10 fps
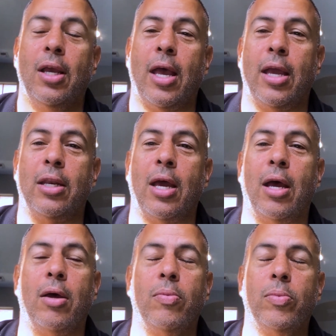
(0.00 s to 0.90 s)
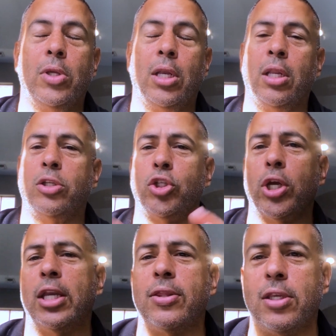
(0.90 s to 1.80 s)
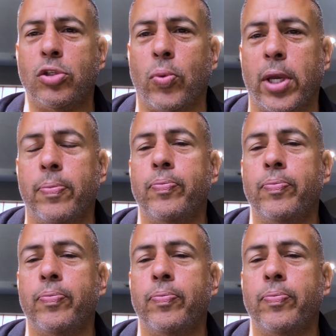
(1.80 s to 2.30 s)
And let's look at it this way.